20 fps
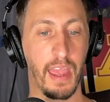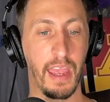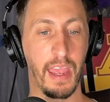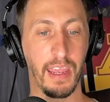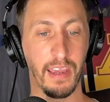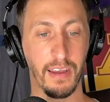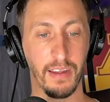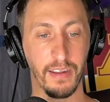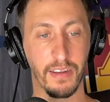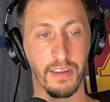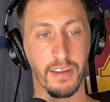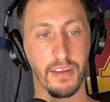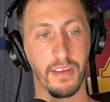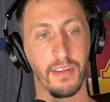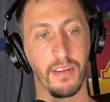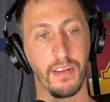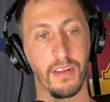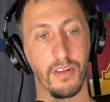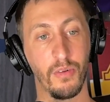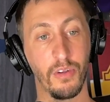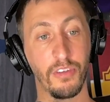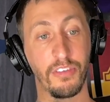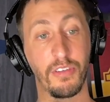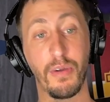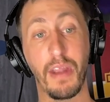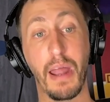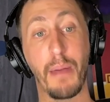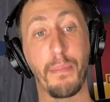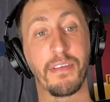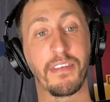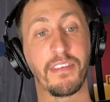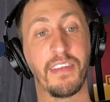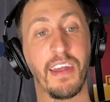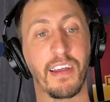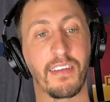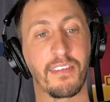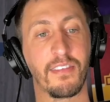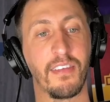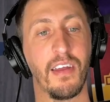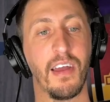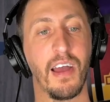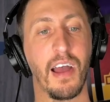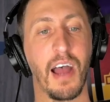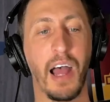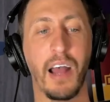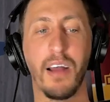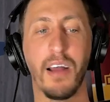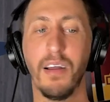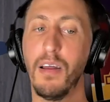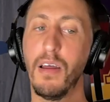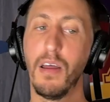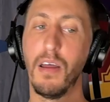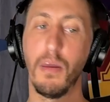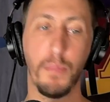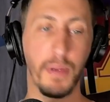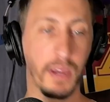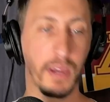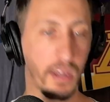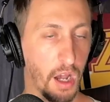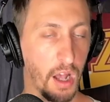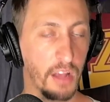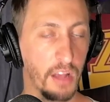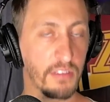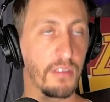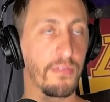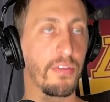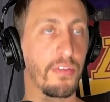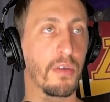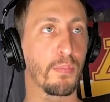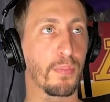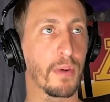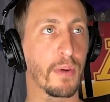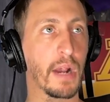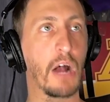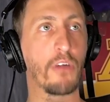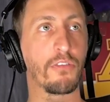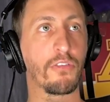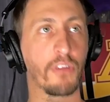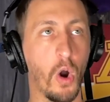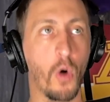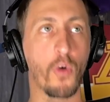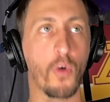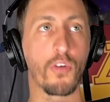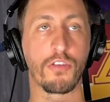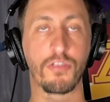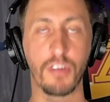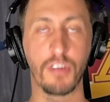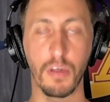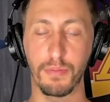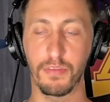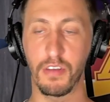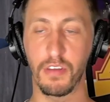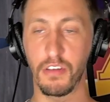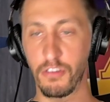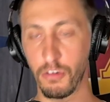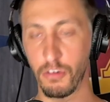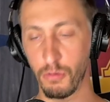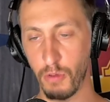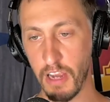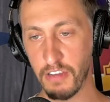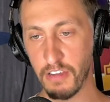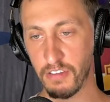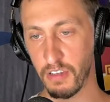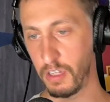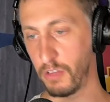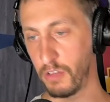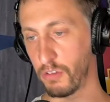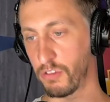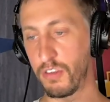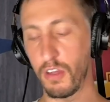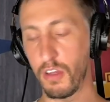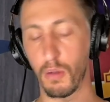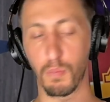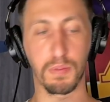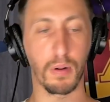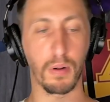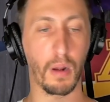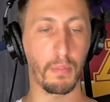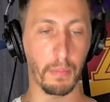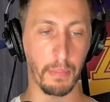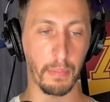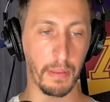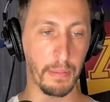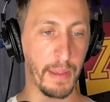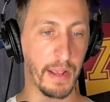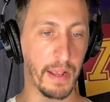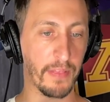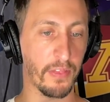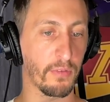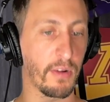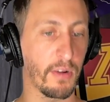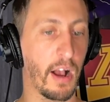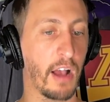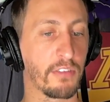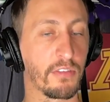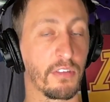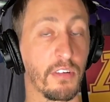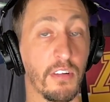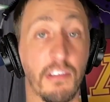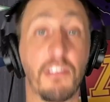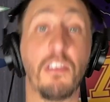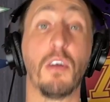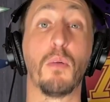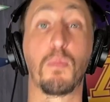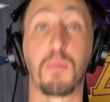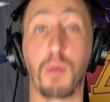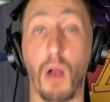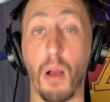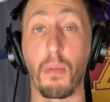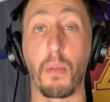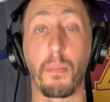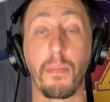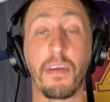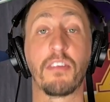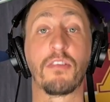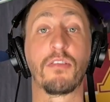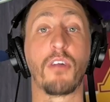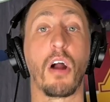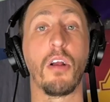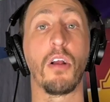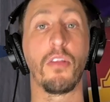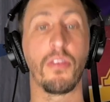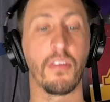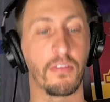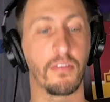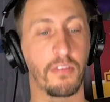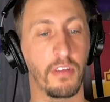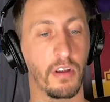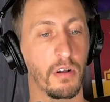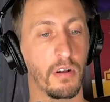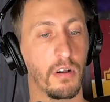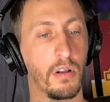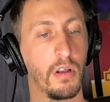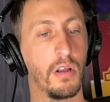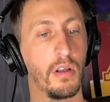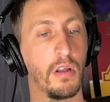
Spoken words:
And we'll see what happens next. Because of the Browns' ownership situation, he'll still probably make the roster and still probably start this year.